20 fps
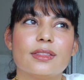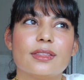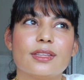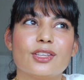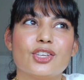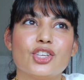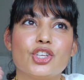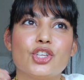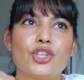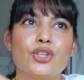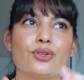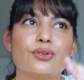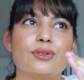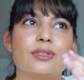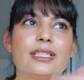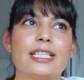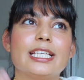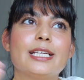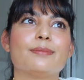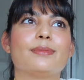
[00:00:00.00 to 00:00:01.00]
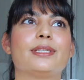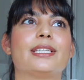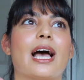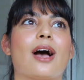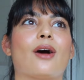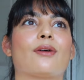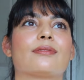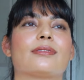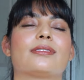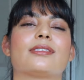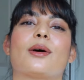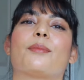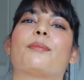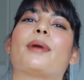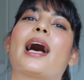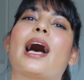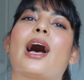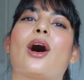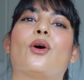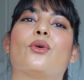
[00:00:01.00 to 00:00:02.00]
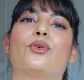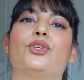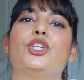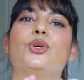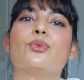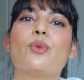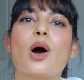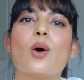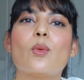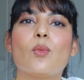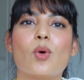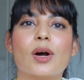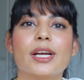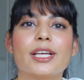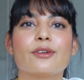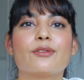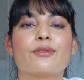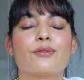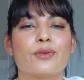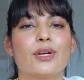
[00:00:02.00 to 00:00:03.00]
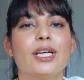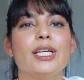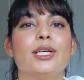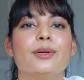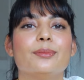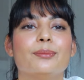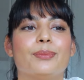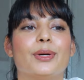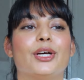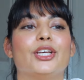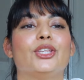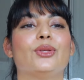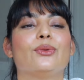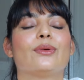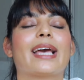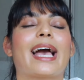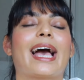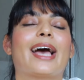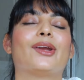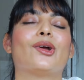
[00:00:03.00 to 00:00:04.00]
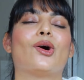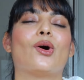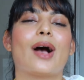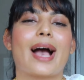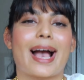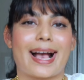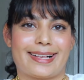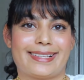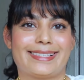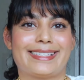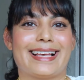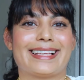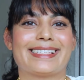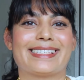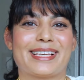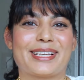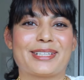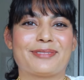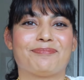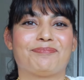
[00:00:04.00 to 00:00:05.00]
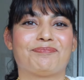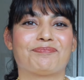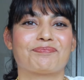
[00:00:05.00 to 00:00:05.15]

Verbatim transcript: you, deep down somehow you are wanting freedom, but you cannot access it